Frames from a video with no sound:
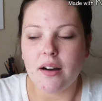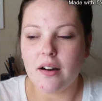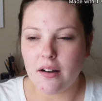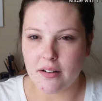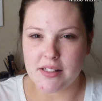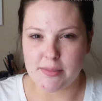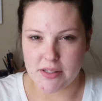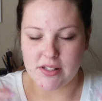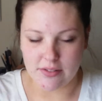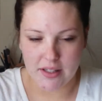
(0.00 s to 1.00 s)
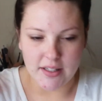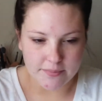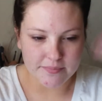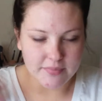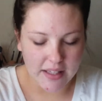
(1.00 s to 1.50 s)
Oh, it smells so
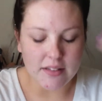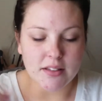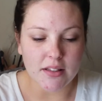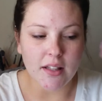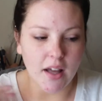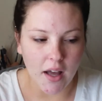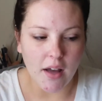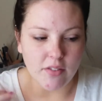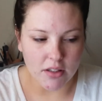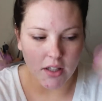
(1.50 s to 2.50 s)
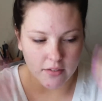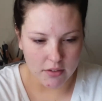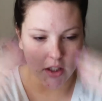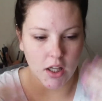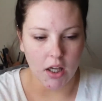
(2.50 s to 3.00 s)
good. I love,
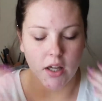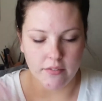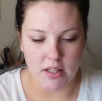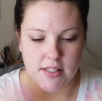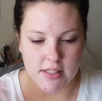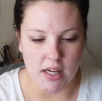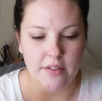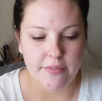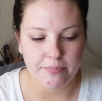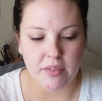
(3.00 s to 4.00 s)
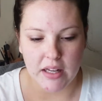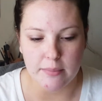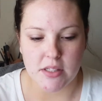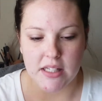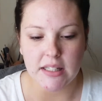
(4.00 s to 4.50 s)
love, love this stuff.
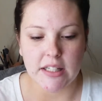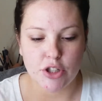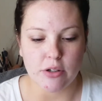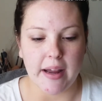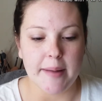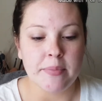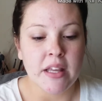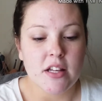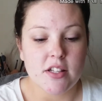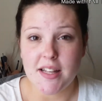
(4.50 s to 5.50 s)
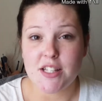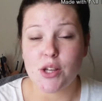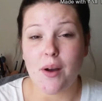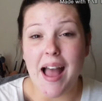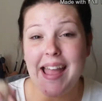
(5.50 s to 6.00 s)
I'm just going to let it dry.
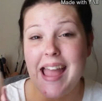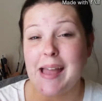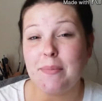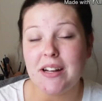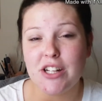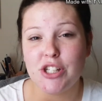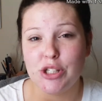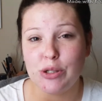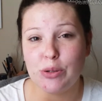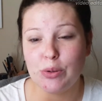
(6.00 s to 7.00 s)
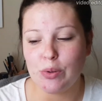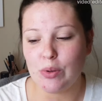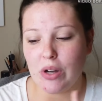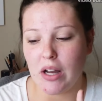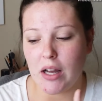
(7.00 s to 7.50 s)
So I am going to
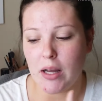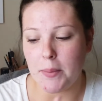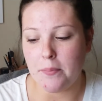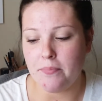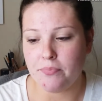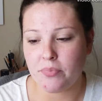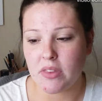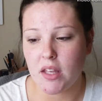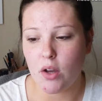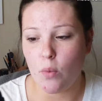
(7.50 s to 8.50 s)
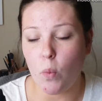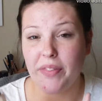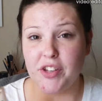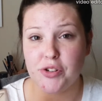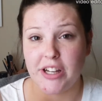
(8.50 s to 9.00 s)
do
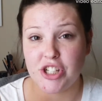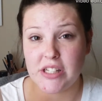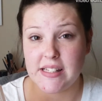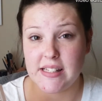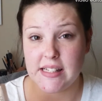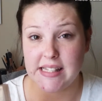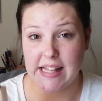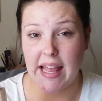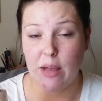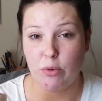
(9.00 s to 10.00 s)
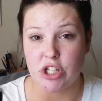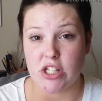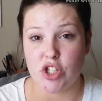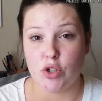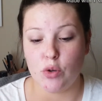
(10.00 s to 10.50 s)
what the directions say, which
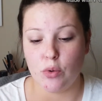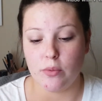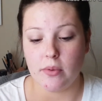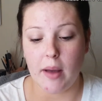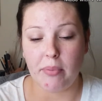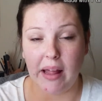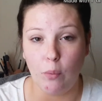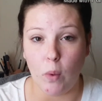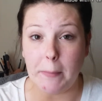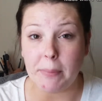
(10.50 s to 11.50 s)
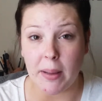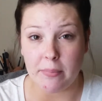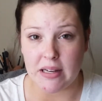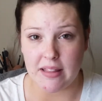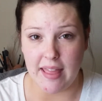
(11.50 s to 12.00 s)
is to apply 1
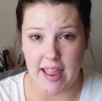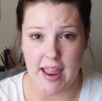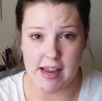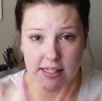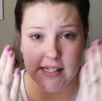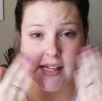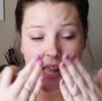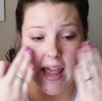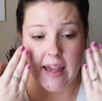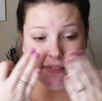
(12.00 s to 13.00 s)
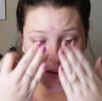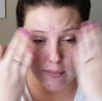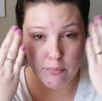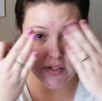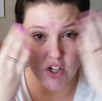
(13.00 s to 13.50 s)
pump into the hand and
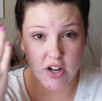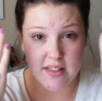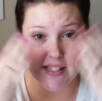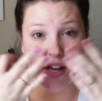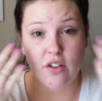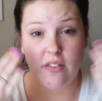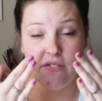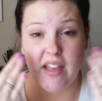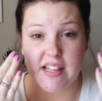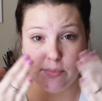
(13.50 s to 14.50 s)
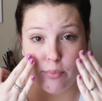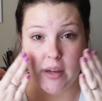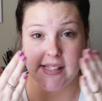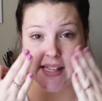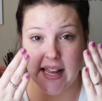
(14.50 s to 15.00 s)
then start in the center of the face,
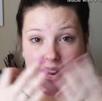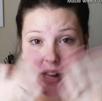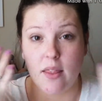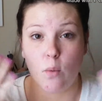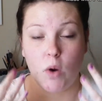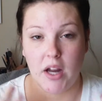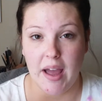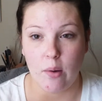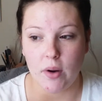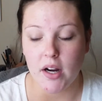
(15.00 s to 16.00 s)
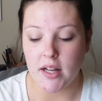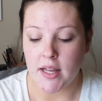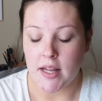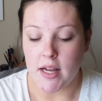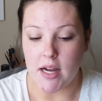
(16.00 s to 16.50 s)
press it in, and then work
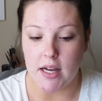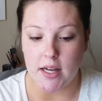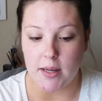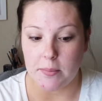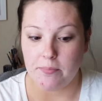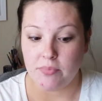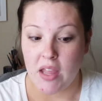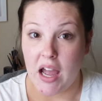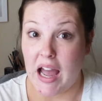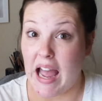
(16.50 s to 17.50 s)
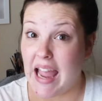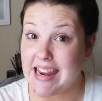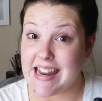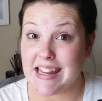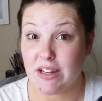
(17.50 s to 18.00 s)
outward.
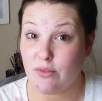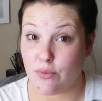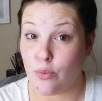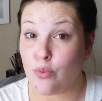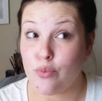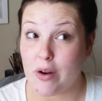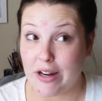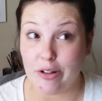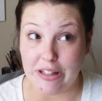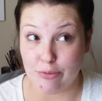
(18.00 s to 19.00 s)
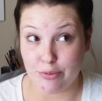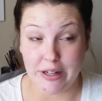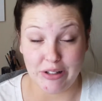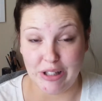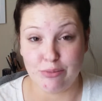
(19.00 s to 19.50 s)
I rarely
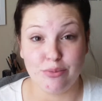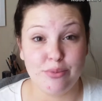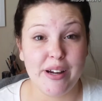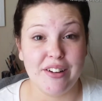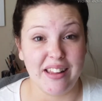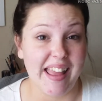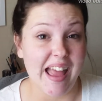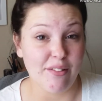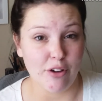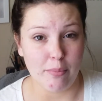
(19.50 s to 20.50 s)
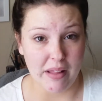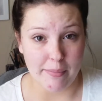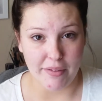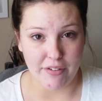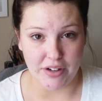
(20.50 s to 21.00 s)
ever apply
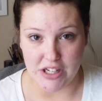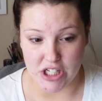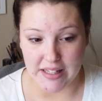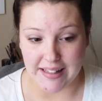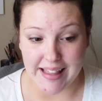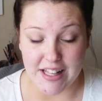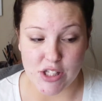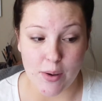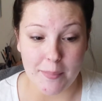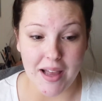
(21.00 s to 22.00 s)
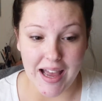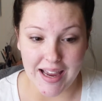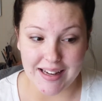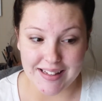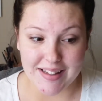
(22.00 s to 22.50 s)
my foundation like that, so I'm
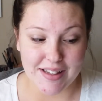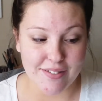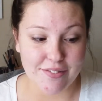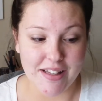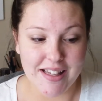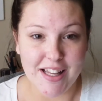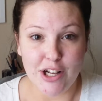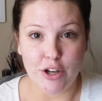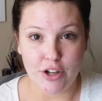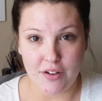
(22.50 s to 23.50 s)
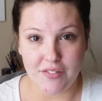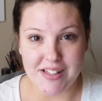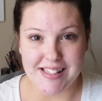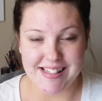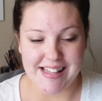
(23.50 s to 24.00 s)
kind of
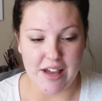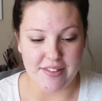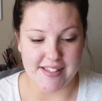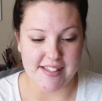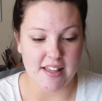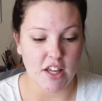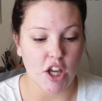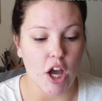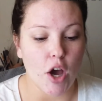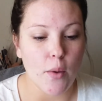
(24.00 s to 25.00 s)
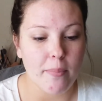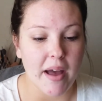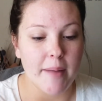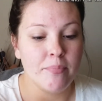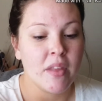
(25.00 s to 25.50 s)
nervous to see how this is gonna go,
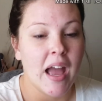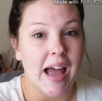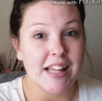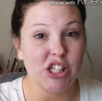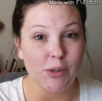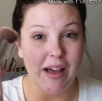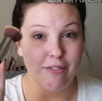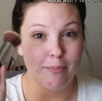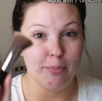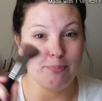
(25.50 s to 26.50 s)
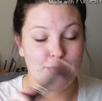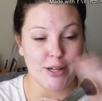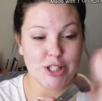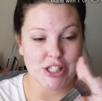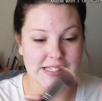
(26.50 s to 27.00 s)
but I do have a
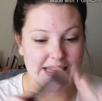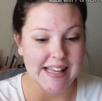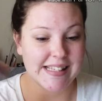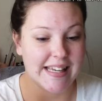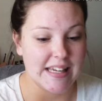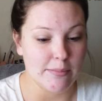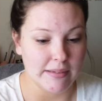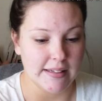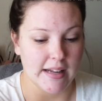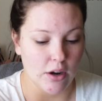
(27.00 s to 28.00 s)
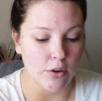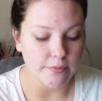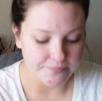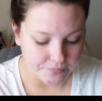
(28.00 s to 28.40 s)
brush just in case I need to blend it out.